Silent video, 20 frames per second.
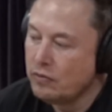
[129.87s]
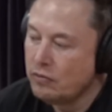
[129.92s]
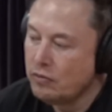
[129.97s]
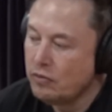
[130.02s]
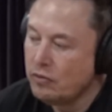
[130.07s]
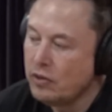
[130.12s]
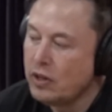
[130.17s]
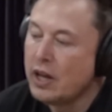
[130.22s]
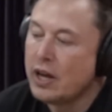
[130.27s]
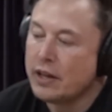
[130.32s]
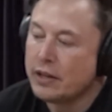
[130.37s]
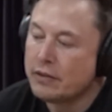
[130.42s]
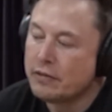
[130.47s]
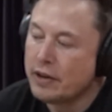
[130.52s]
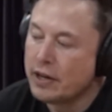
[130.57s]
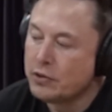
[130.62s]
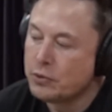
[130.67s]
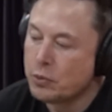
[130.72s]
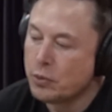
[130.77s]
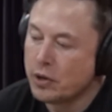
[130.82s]
yeah, the
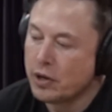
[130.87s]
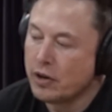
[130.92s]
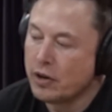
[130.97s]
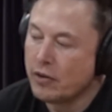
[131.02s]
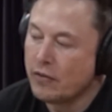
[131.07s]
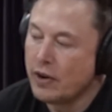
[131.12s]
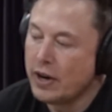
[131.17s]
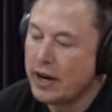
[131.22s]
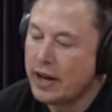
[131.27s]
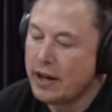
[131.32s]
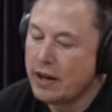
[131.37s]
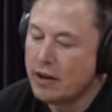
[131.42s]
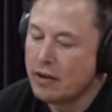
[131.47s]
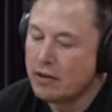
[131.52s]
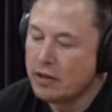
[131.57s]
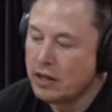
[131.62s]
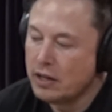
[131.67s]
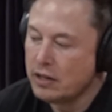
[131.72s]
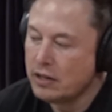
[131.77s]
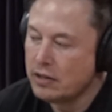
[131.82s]
device we're working on right now
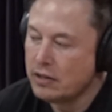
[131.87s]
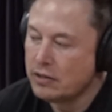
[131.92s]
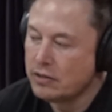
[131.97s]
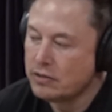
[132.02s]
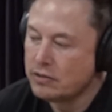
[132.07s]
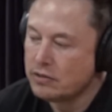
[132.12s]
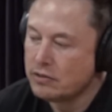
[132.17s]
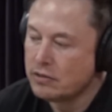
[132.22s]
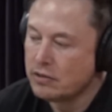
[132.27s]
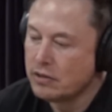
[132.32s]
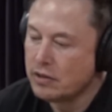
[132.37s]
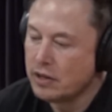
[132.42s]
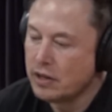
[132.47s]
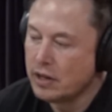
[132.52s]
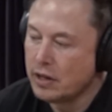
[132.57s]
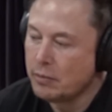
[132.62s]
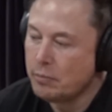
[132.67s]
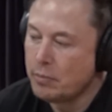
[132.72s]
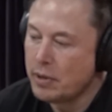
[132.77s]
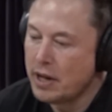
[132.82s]
is
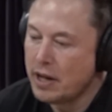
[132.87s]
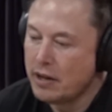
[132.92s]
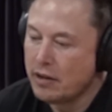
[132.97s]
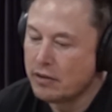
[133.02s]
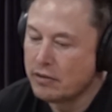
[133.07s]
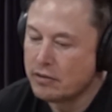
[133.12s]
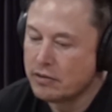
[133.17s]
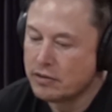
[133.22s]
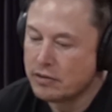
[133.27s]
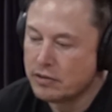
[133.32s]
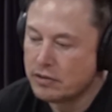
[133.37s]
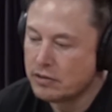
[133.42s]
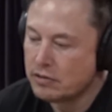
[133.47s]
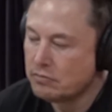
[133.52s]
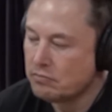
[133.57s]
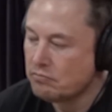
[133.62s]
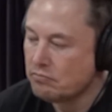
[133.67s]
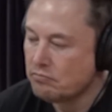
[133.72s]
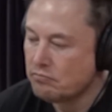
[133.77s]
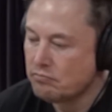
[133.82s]
about
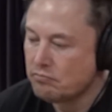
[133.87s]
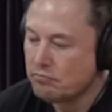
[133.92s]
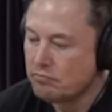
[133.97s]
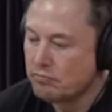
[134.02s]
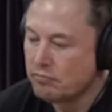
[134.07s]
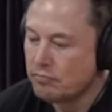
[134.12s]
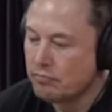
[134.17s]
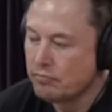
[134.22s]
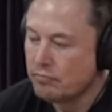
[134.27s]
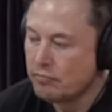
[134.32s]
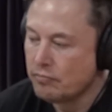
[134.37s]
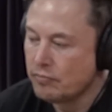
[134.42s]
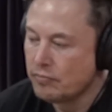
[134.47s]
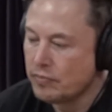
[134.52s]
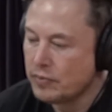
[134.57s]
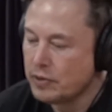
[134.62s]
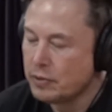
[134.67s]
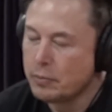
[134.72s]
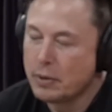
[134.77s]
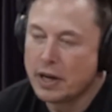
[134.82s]

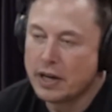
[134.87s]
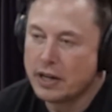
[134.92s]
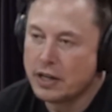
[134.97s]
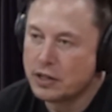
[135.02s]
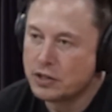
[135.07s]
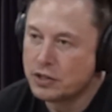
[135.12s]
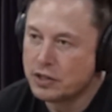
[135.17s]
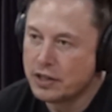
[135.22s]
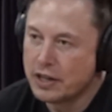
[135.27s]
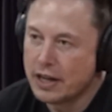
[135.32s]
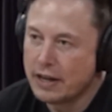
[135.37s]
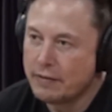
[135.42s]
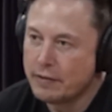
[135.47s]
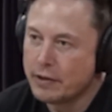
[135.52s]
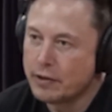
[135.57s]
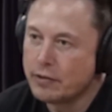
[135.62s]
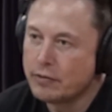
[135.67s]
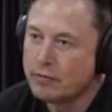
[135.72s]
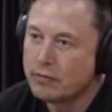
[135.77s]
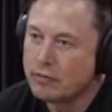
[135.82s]
an inch in
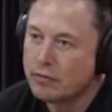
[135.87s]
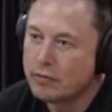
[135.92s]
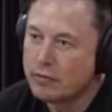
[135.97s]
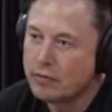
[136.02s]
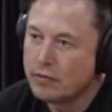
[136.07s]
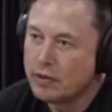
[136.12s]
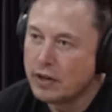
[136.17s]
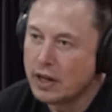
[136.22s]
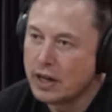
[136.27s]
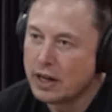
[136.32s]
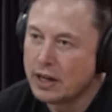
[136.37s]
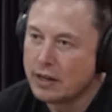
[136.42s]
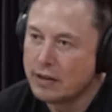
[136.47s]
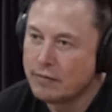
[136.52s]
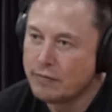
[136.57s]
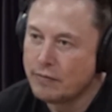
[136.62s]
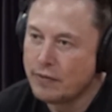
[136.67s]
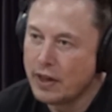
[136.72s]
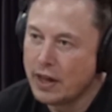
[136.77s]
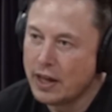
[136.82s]
diameter.
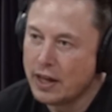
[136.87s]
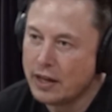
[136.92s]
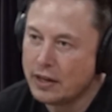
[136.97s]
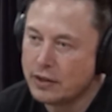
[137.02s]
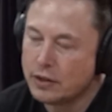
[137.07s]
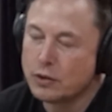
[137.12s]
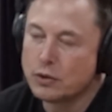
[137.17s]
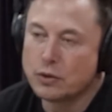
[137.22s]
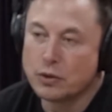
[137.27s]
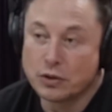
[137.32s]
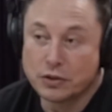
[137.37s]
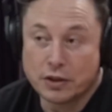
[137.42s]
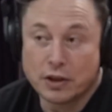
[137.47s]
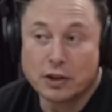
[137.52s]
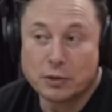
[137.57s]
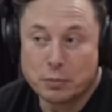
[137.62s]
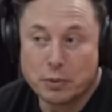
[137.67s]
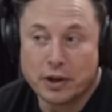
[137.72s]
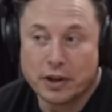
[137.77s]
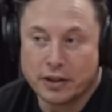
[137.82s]
And your
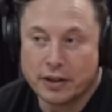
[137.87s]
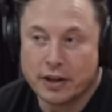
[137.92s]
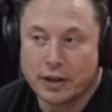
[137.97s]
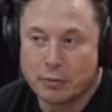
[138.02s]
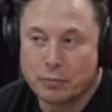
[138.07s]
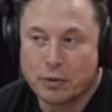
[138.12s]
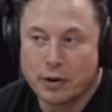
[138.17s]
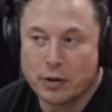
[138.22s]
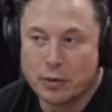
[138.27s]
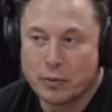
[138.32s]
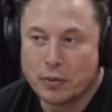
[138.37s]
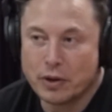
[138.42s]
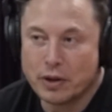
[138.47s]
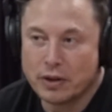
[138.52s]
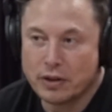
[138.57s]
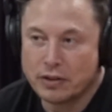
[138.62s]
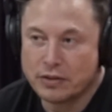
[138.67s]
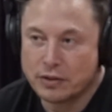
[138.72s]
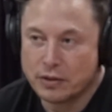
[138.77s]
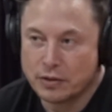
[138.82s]
skull's pretty thick, by the way.
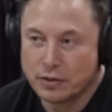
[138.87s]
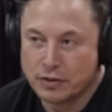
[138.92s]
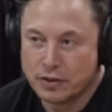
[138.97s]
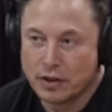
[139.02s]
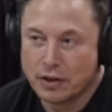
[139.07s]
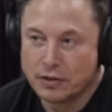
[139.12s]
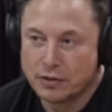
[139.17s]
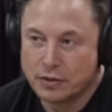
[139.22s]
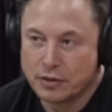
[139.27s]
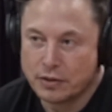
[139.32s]
So skulls are...